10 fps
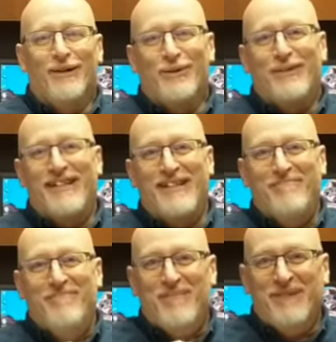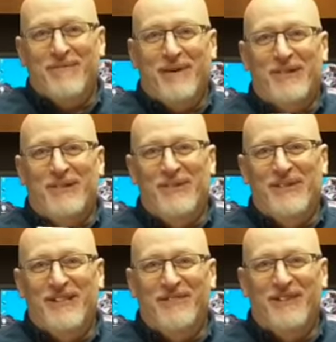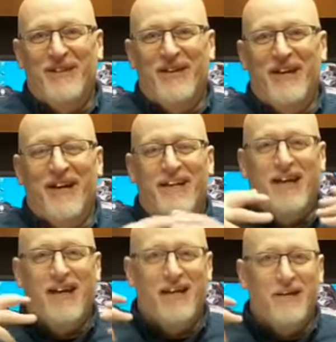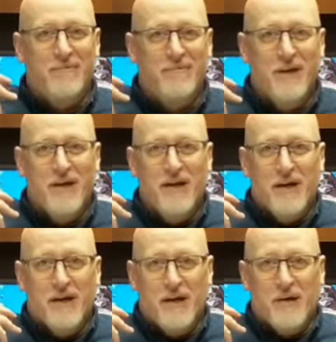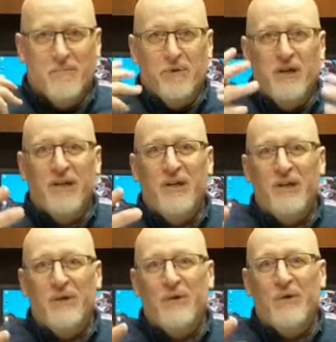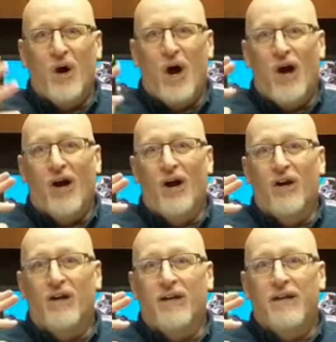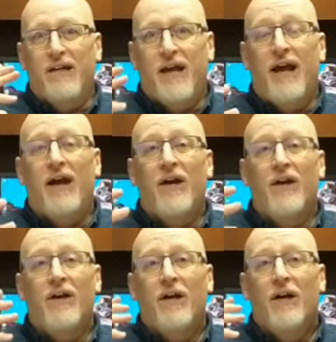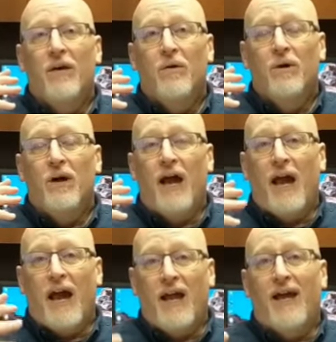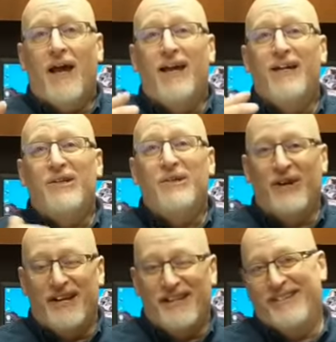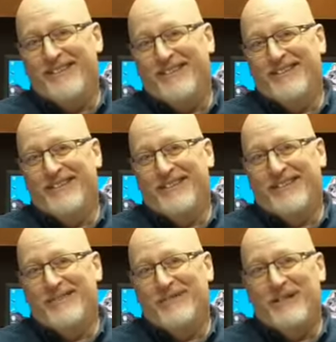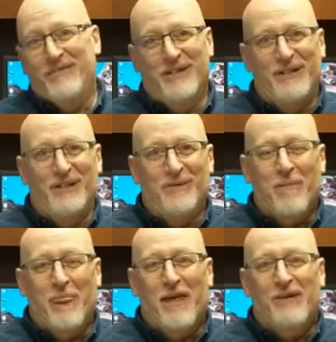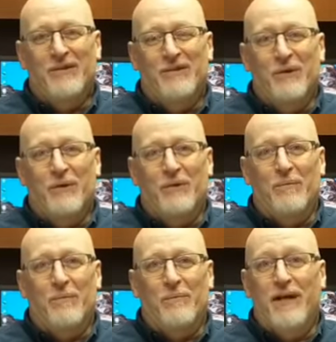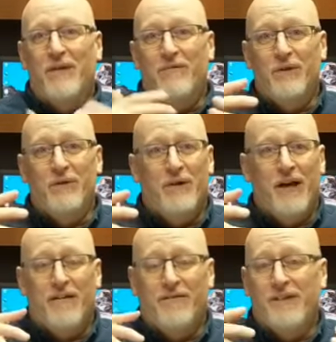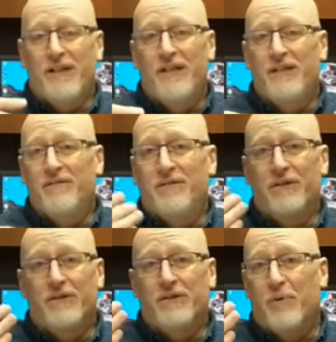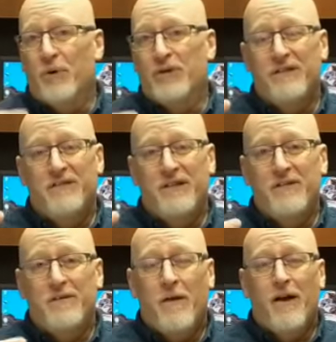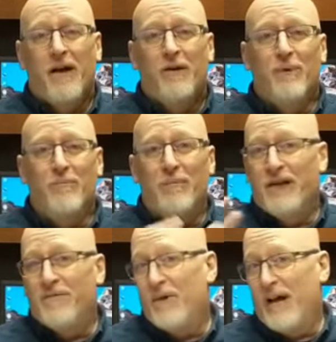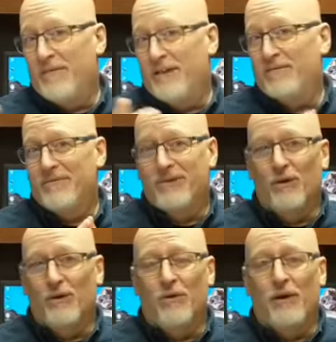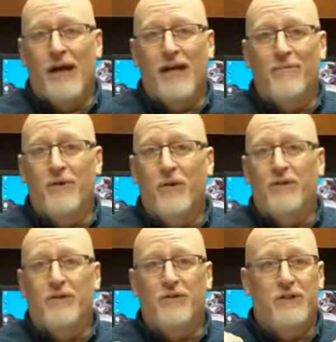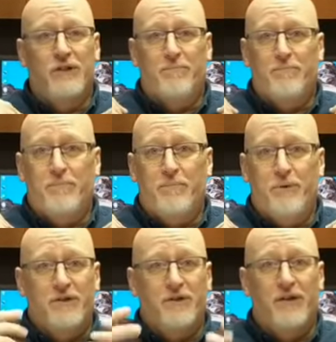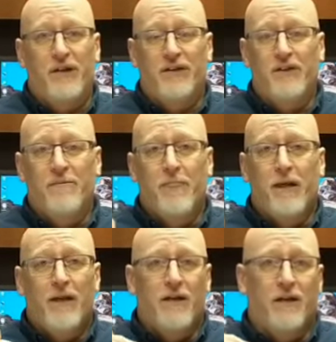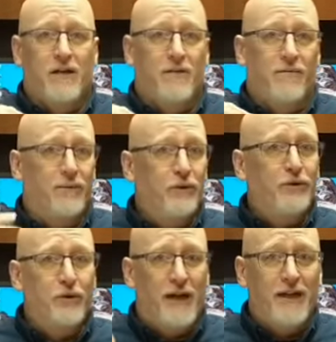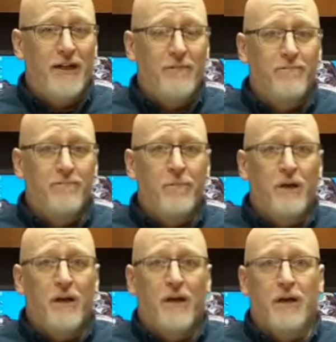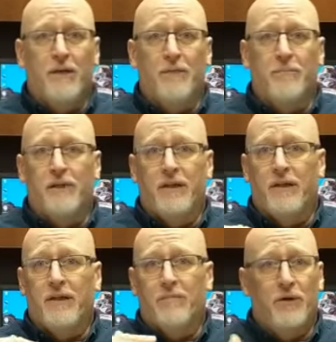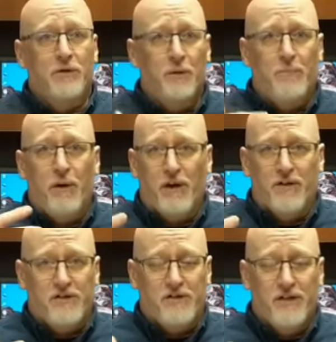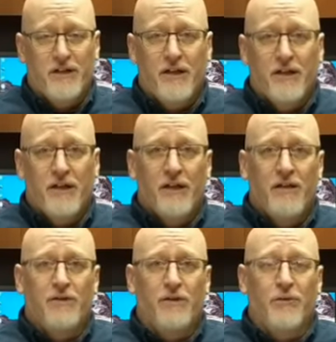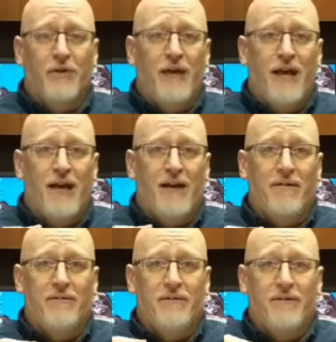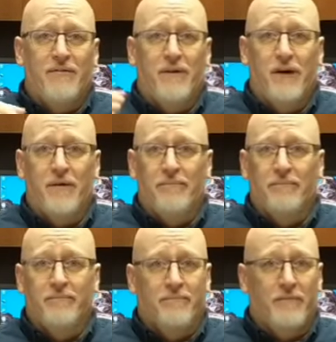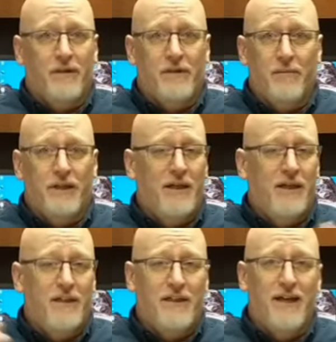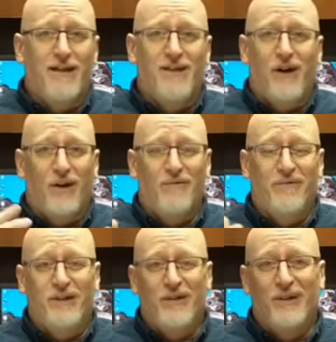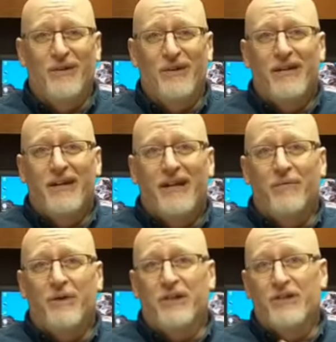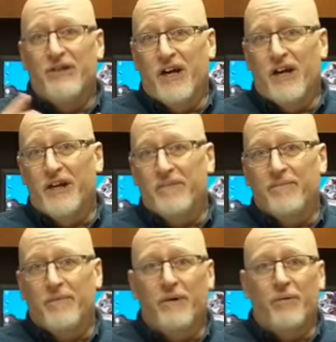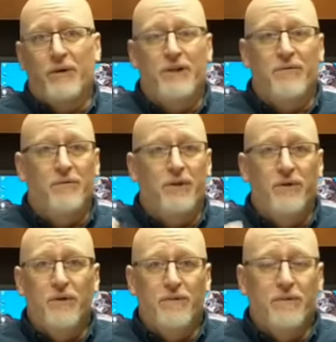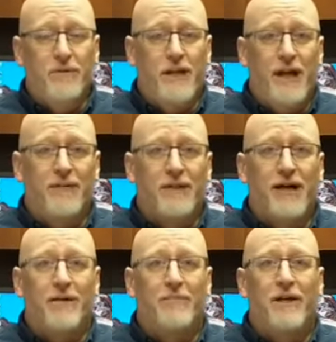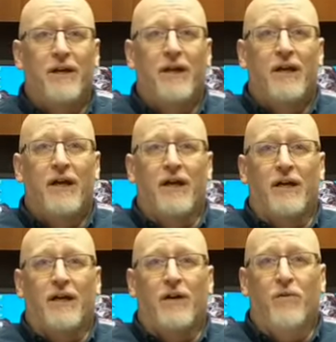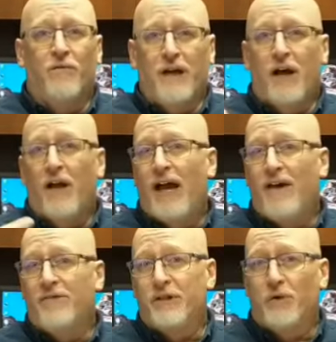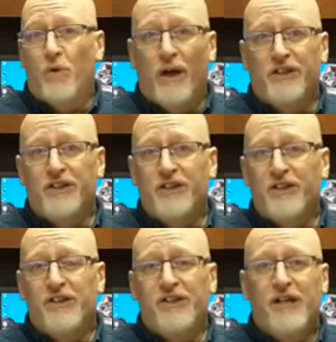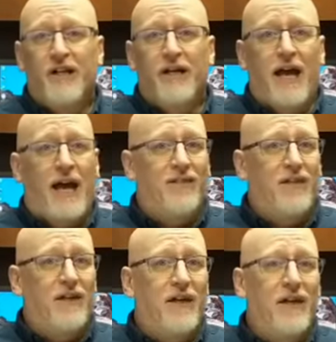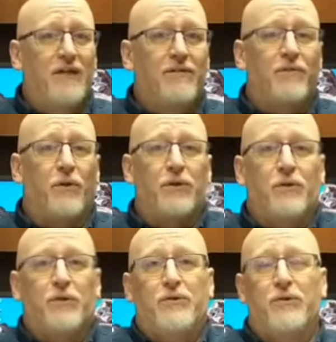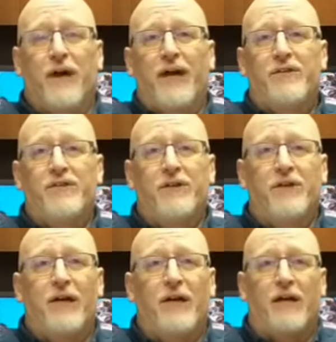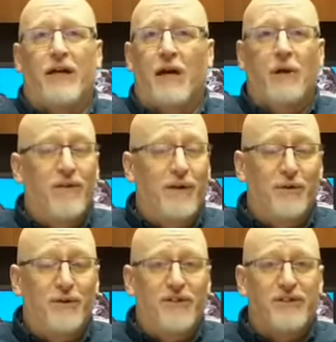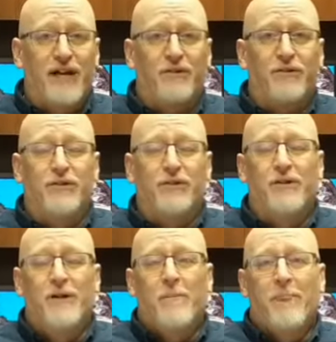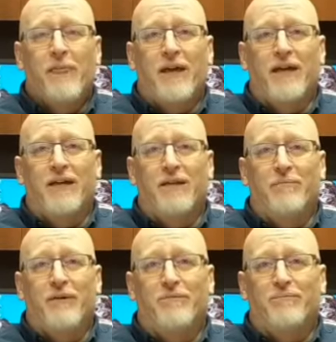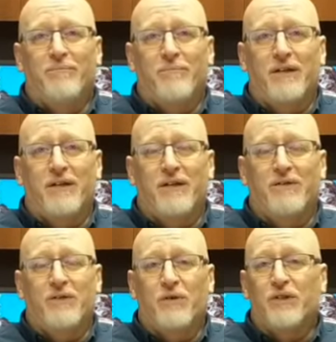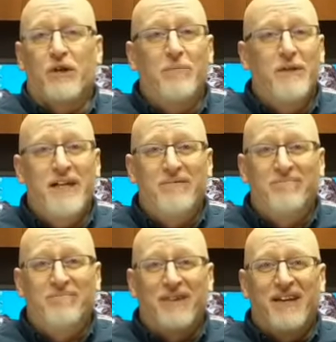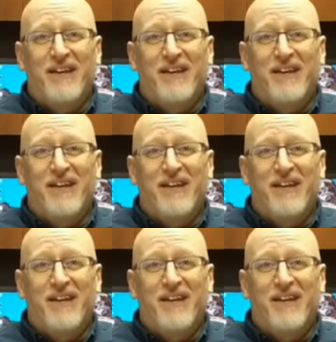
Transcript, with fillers: Hello, team. Pastor Steve here, and I am uh, bringing you our Care Ally training uh, via video. So many of you have seen the first portion of this, but many of you haven't. So I am going to just put together uh, the full training um, in multiple parts so that we have from the beginning to end all on video and we can share it, we can review it from time to time, uh, hopefully I'll have some questions at the end for you to answer, uh, however I put this out to you. And uh, but uh, so we're just going to begin.